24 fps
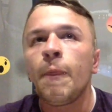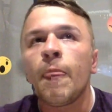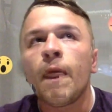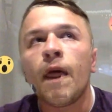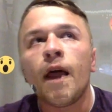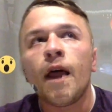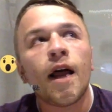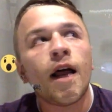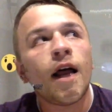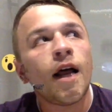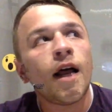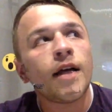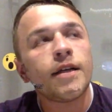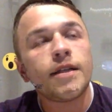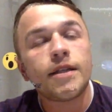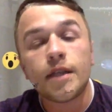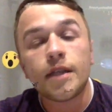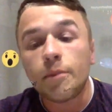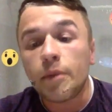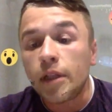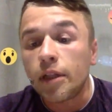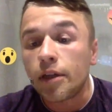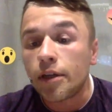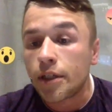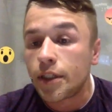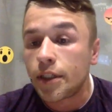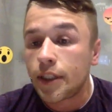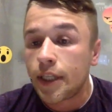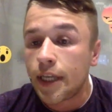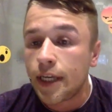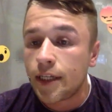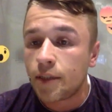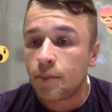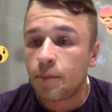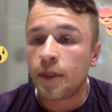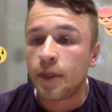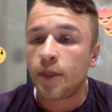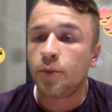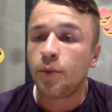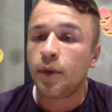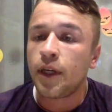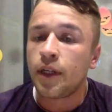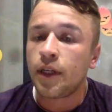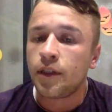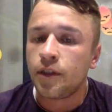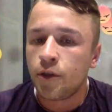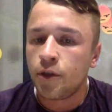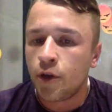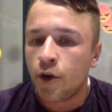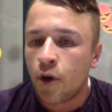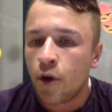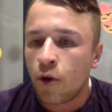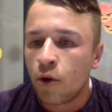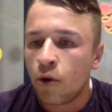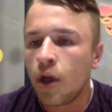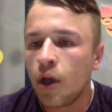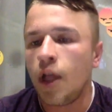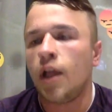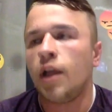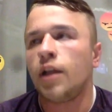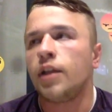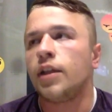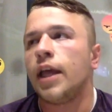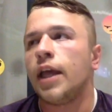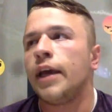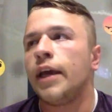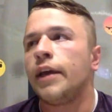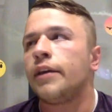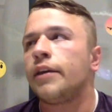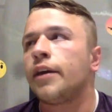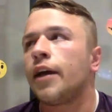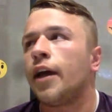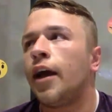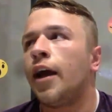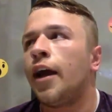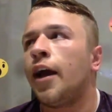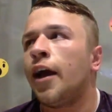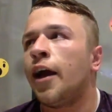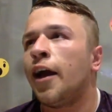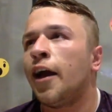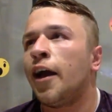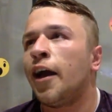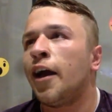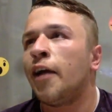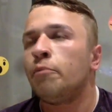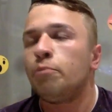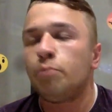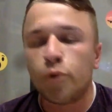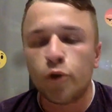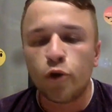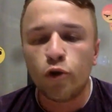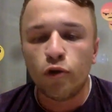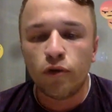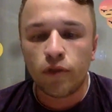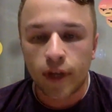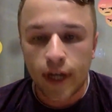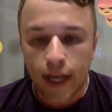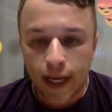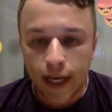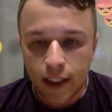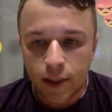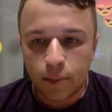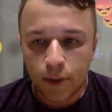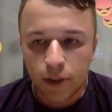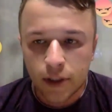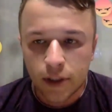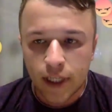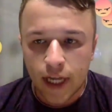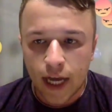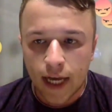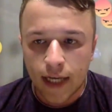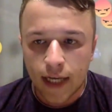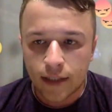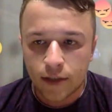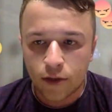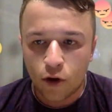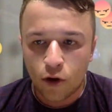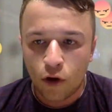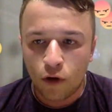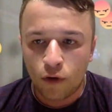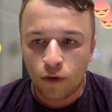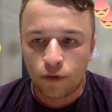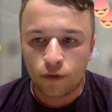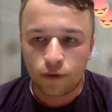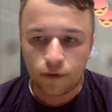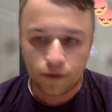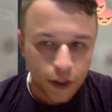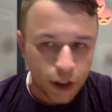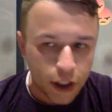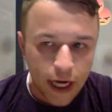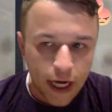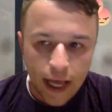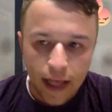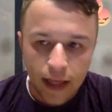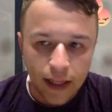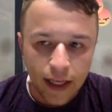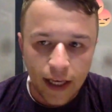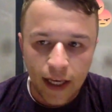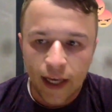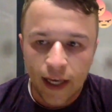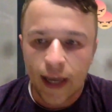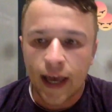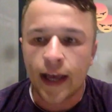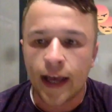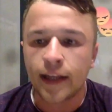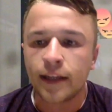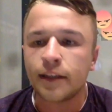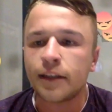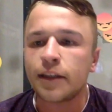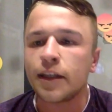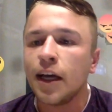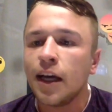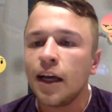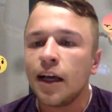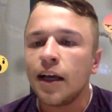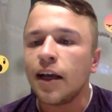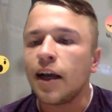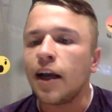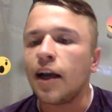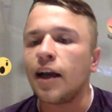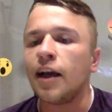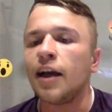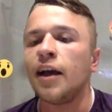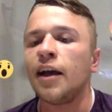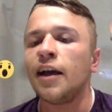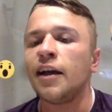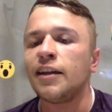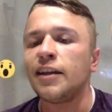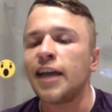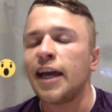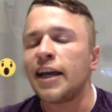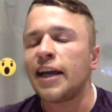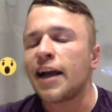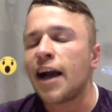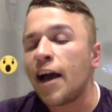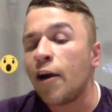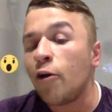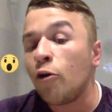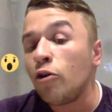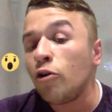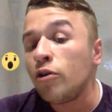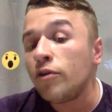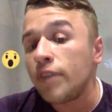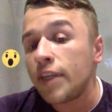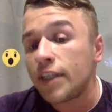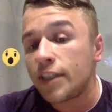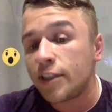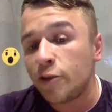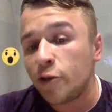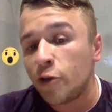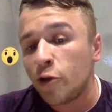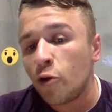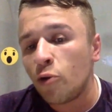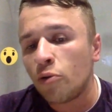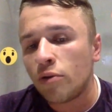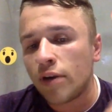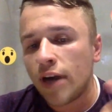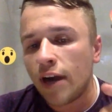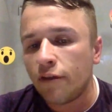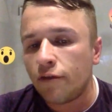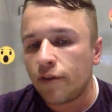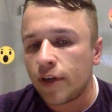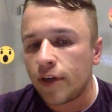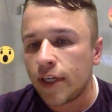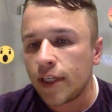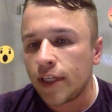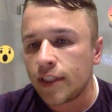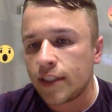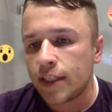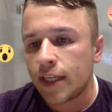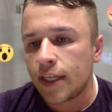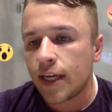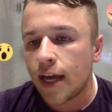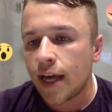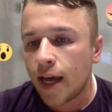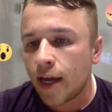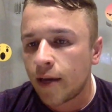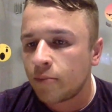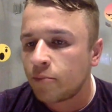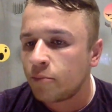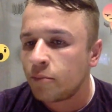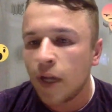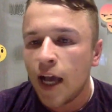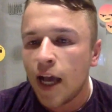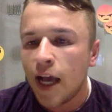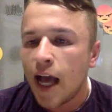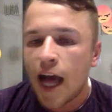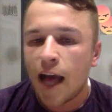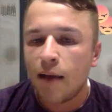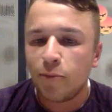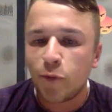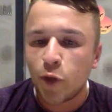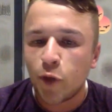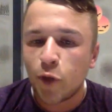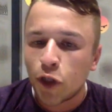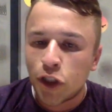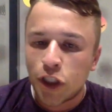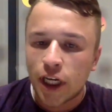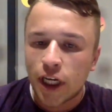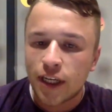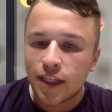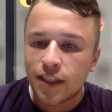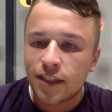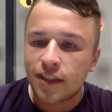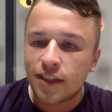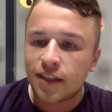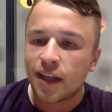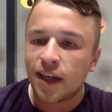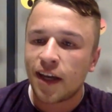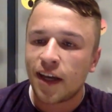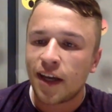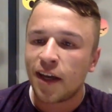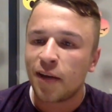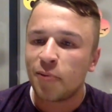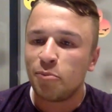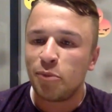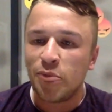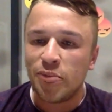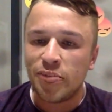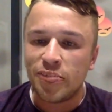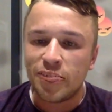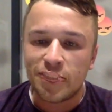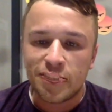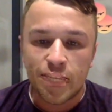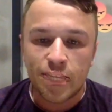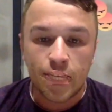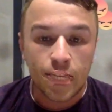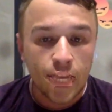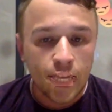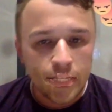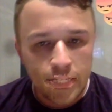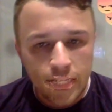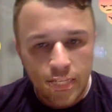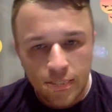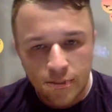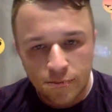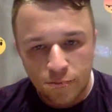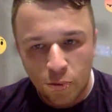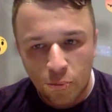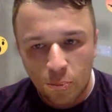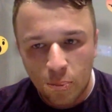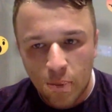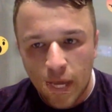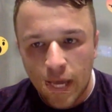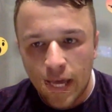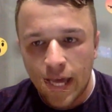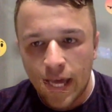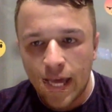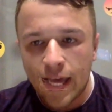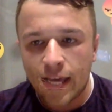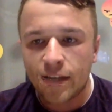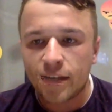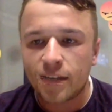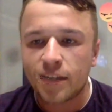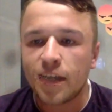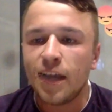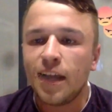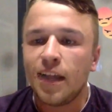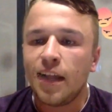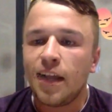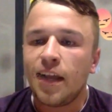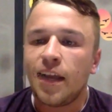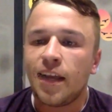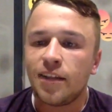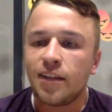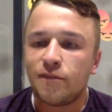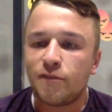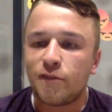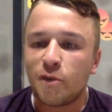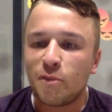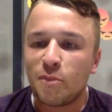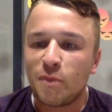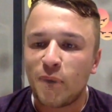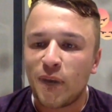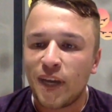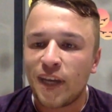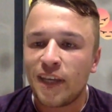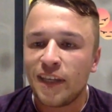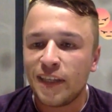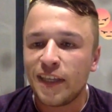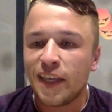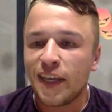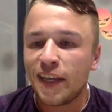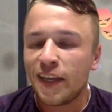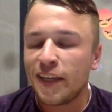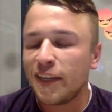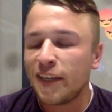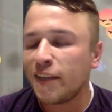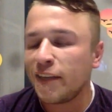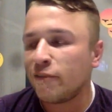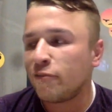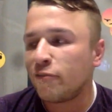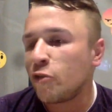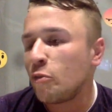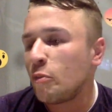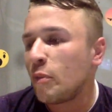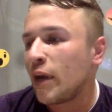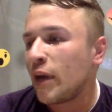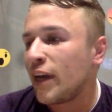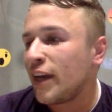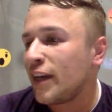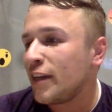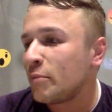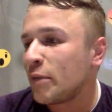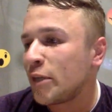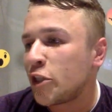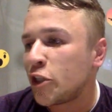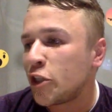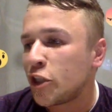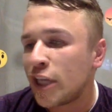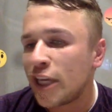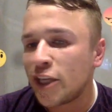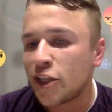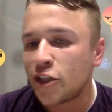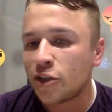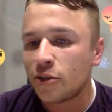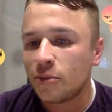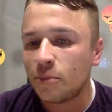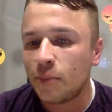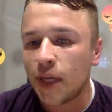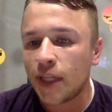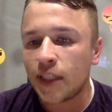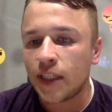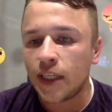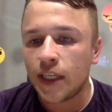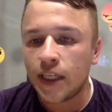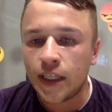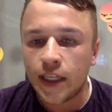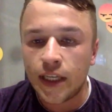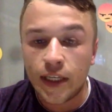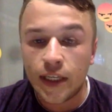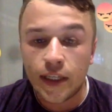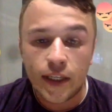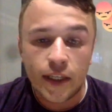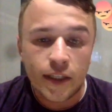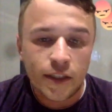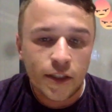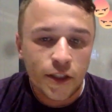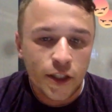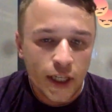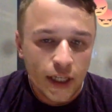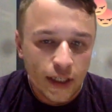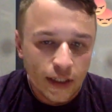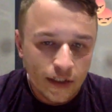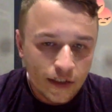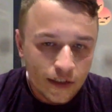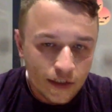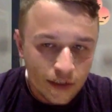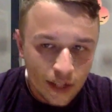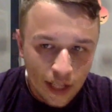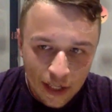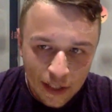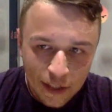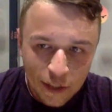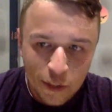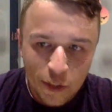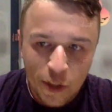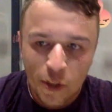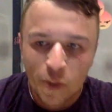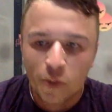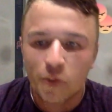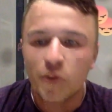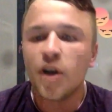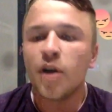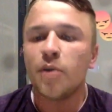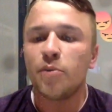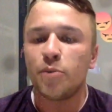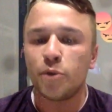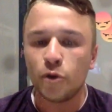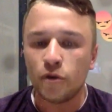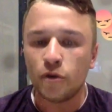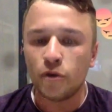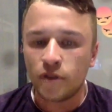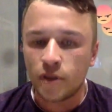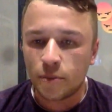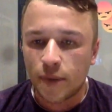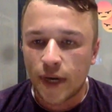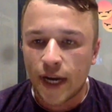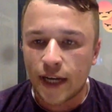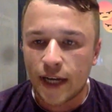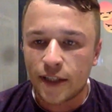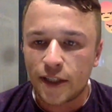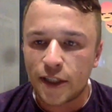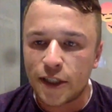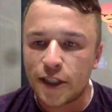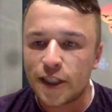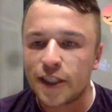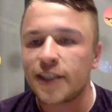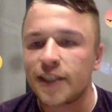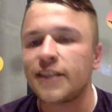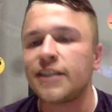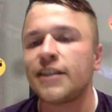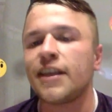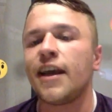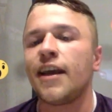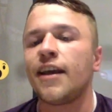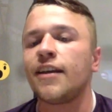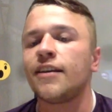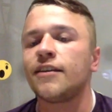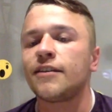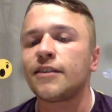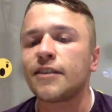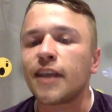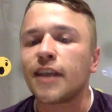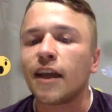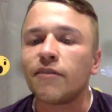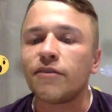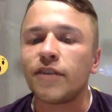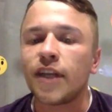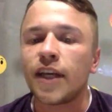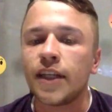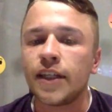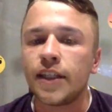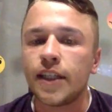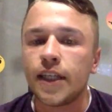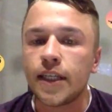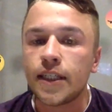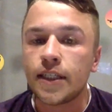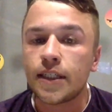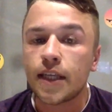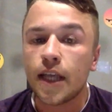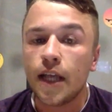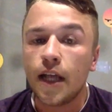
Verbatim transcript: uh, similar things between, you know, like uh, proven expertise of Shelley and uh, like I always, you know, reference that I'm, I'm not just uh, bringing the ideas from my head. and from my yeah, yeah from my imagination, but it, it's just like, you know, proven practices and stuff yeah. like this.